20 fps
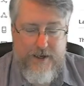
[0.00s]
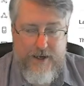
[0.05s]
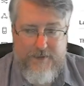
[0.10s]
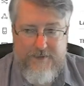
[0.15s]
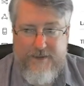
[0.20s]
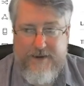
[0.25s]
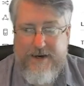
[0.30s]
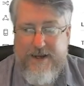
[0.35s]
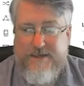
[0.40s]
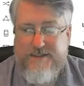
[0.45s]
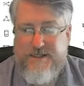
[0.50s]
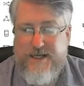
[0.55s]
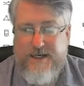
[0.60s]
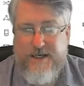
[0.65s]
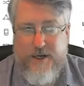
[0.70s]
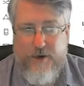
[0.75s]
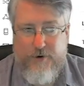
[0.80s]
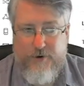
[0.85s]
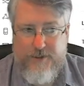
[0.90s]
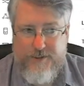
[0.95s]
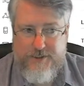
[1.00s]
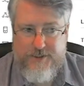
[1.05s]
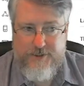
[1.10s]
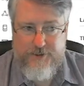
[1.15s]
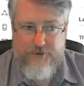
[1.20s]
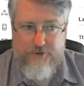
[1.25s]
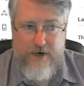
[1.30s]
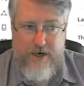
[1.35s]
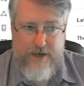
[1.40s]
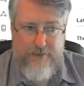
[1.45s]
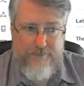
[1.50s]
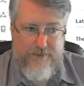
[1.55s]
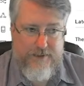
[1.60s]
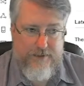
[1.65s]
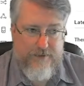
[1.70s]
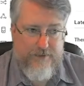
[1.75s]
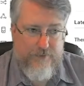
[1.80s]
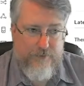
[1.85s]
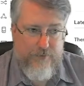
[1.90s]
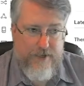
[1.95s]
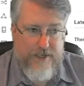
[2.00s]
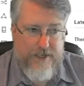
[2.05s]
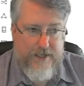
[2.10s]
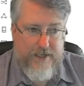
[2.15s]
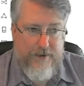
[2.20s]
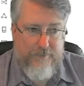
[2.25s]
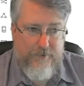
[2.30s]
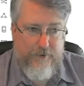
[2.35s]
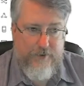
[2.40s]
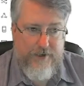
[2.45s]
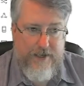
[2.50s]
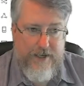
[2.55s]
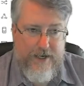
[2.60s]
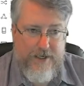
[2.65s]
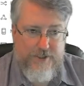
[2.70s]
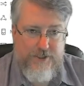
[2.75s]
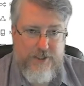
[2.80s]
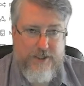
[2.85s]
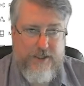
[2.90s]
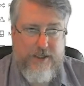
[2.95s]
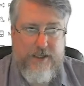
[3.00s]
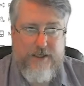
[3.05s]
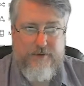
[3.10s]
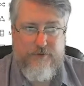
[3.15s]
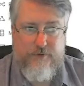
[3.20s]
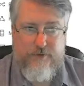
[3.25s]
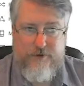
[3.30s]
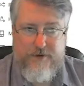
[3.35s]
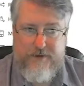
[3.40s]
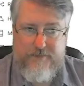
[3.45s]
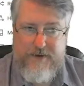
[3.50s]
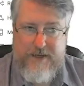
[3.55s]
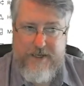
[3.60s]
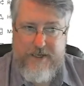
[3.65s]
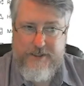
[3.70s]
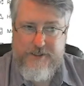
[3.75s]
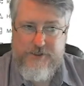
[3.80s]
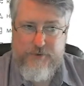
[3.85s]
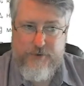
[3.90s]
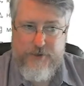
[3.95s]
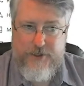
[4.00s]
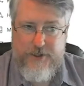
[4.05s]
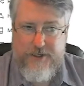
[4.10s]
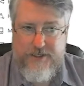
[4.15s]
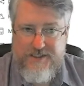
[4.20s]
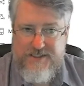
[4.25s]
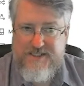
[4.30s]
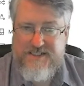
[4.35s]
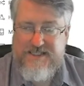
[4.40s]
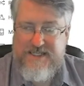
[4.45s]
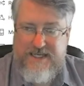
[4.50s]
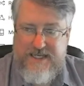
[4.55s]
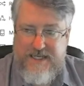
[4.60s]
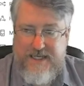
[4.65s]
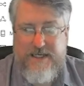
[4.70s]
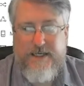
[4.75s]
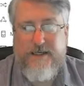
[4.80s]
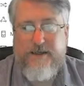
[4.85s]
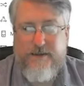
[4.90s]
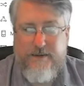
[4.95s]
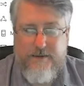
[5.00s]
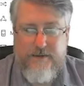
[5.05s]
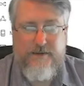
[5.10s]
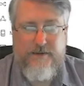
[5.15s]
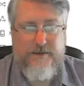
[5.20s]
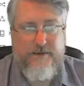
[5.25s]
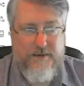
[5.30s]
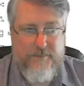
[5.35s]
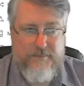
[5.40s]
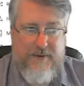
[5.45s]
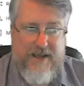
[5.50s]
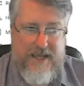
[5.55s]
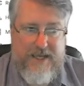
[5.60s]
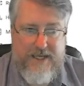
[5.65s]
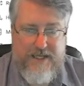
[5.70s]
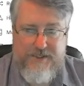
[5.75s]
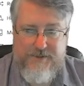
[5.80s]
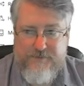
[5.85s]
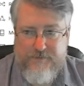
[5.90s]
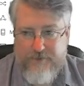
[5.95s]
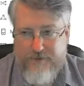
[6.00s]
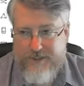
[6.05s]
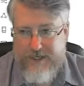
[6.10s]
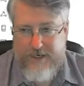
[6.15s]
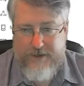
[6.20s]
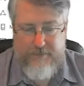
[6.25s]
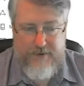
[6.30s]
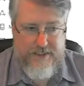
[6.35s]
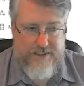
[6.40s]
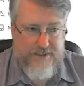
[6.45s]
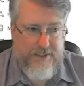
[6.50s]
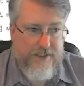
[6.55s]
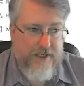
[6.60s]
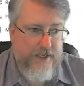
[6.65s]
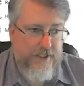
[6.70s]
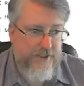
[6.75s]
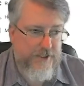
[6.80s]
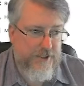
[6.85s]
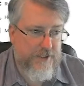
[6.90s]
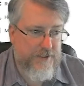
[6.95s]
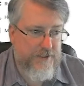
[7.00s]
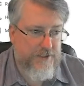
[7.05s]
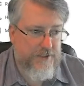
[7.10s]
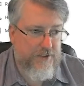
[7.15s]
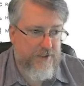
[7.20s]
And then as I go to describe the 3, I'm going to actually click through to the page to where you can see the page for database connections.